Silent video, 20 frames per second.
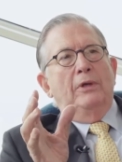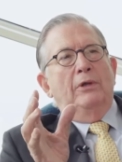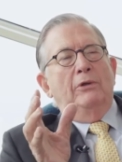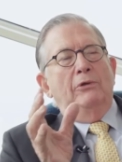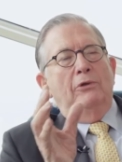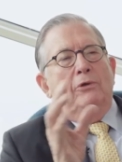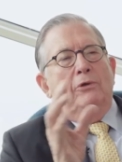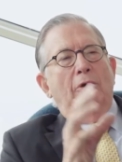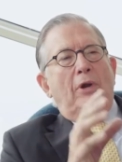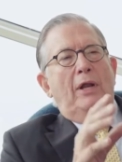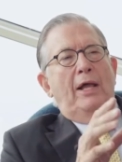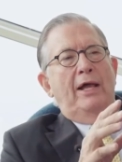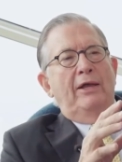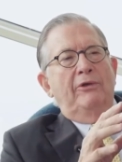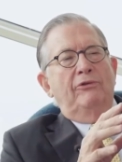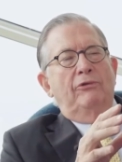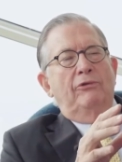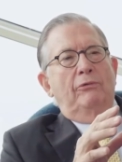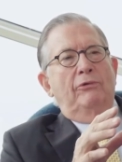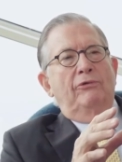
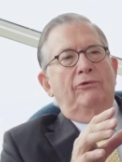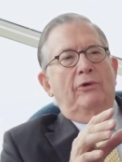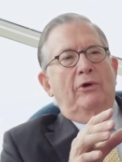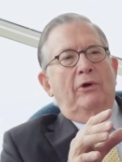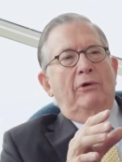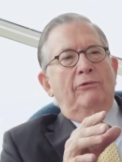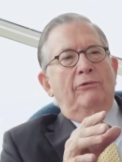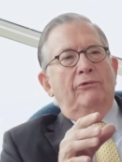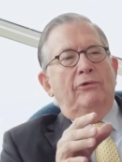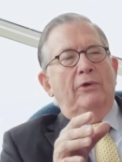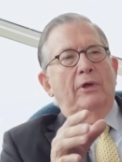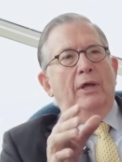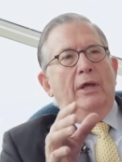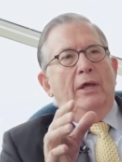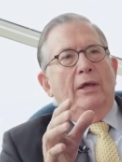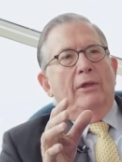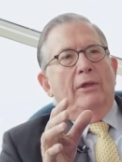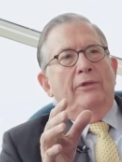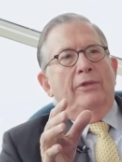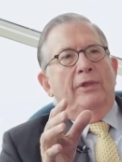utilize the reserves,
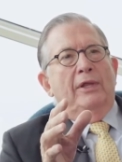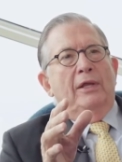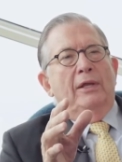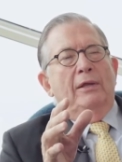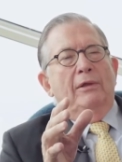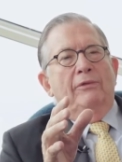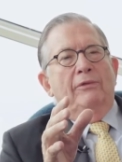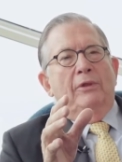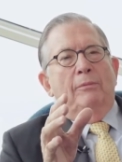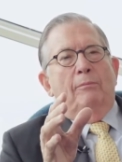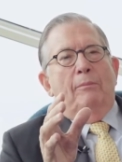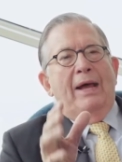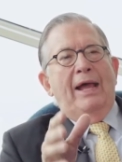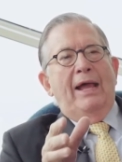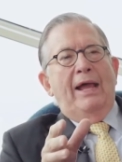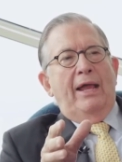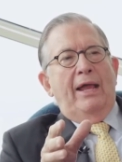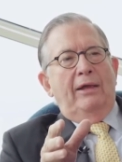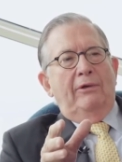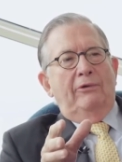the
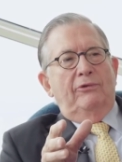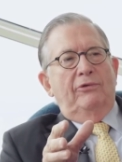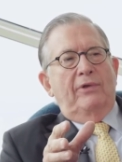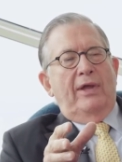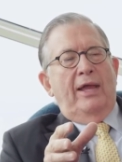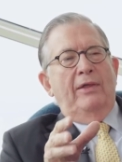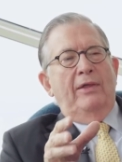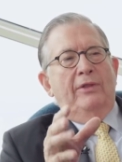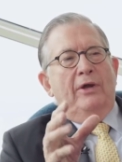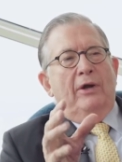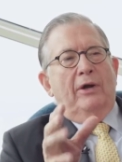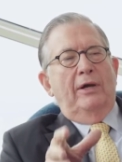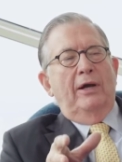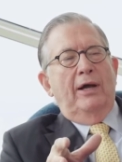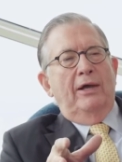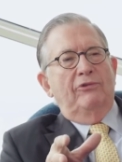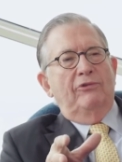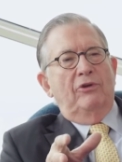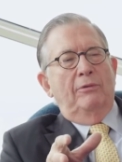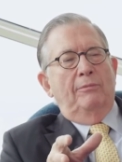banks and their
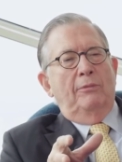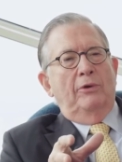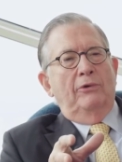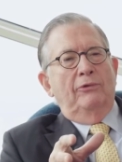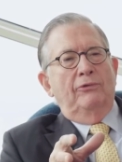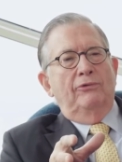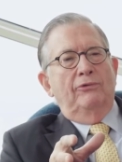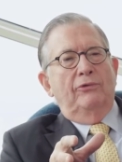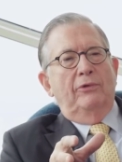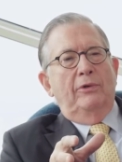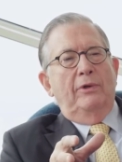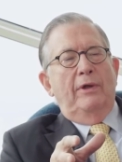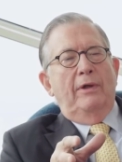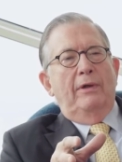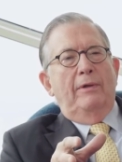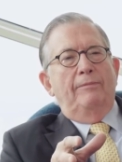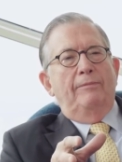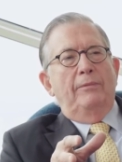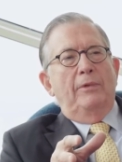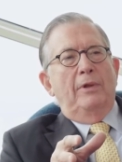customers
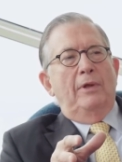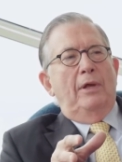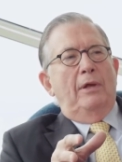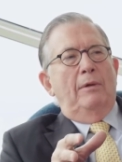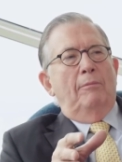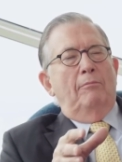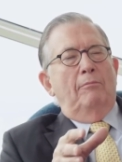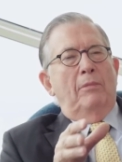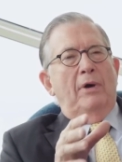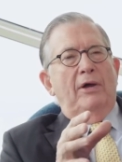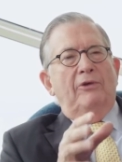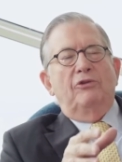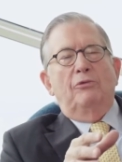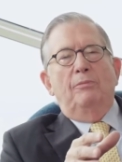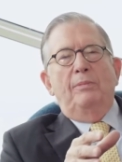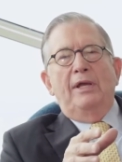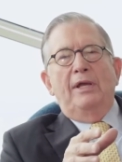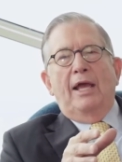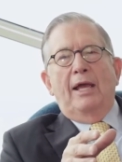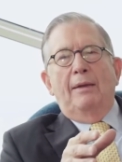
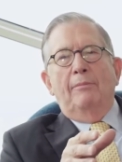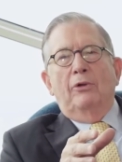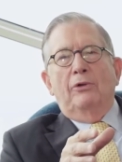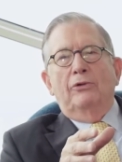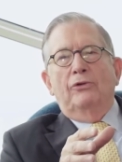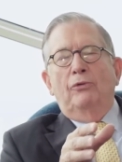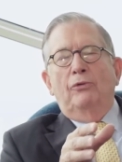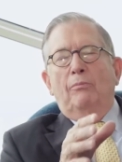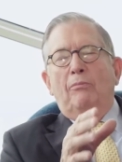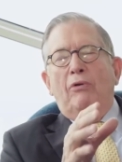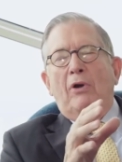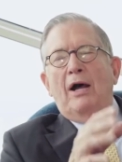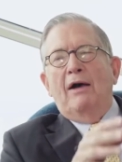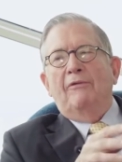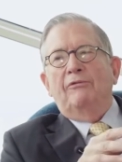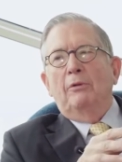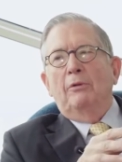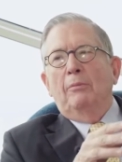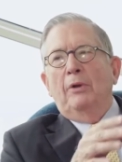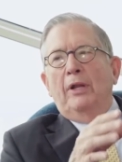must be able to
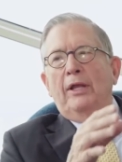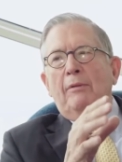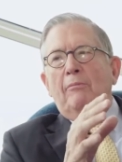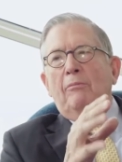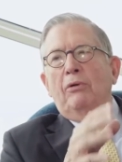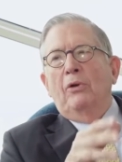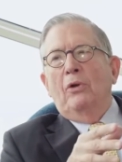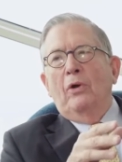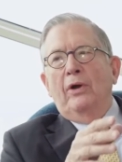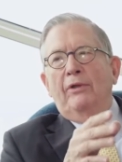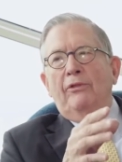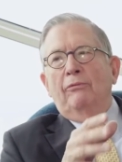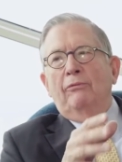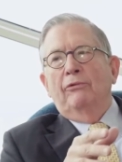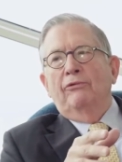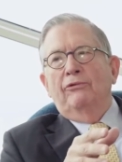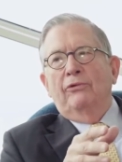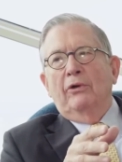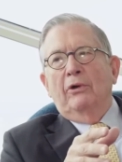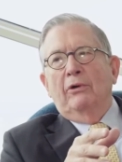profitably employ the
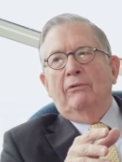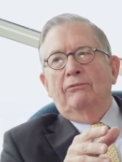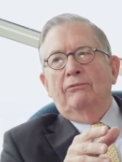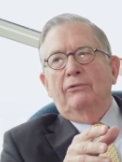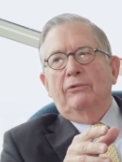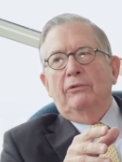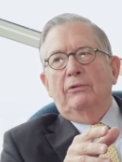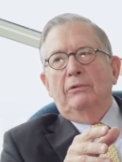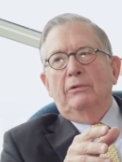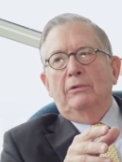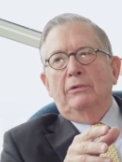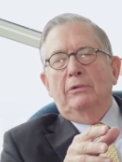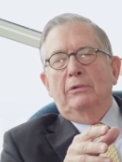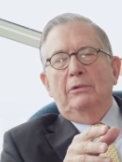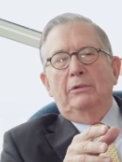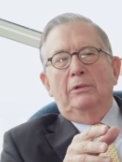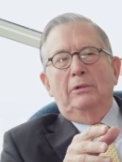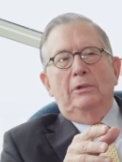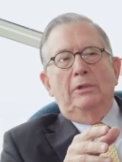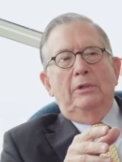reserves.
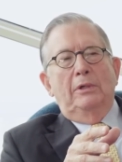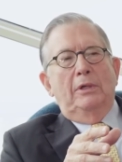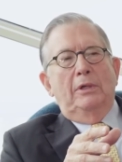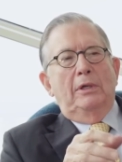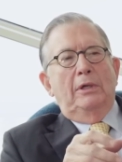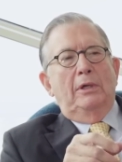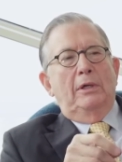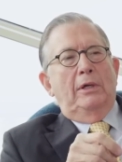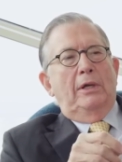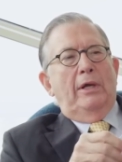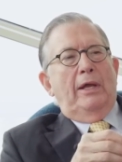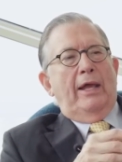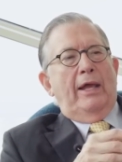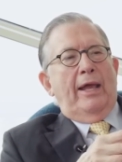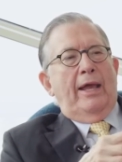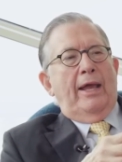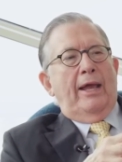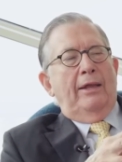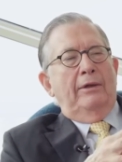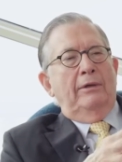
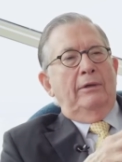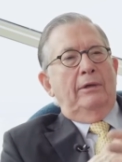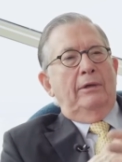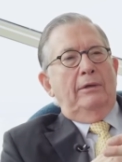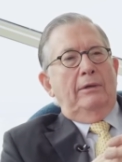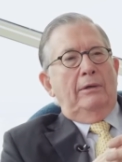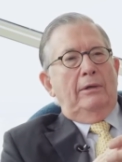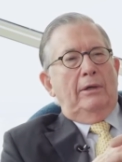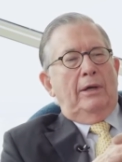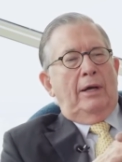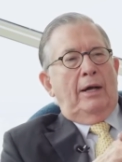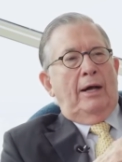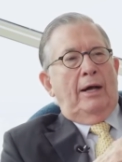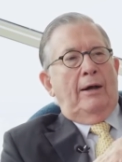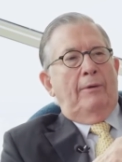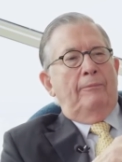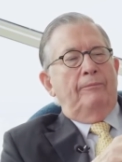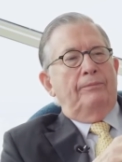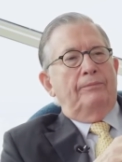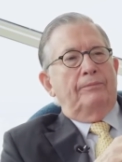And
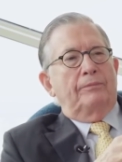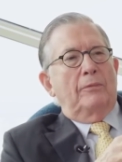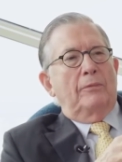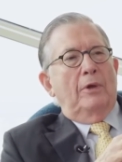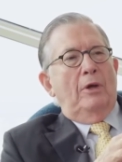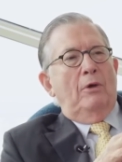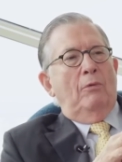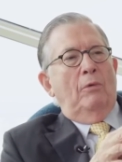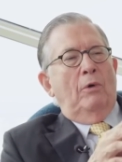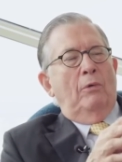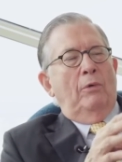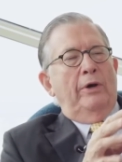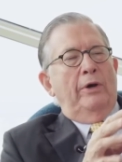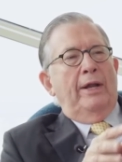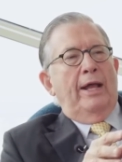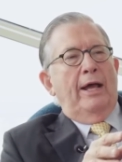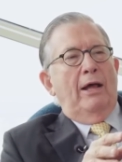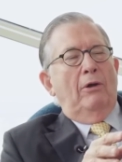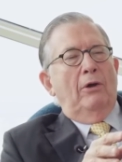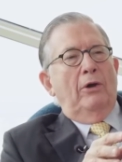what we're
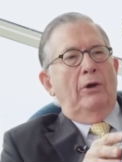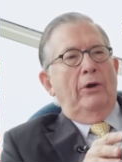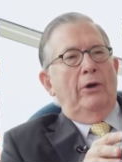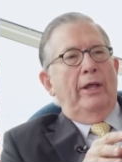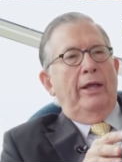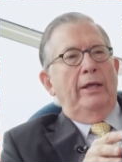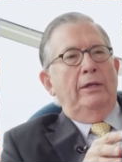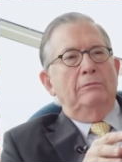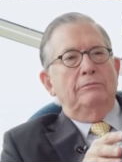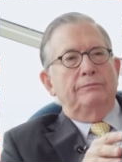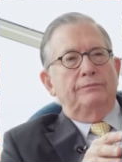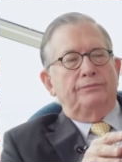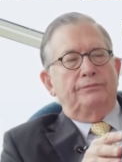now learning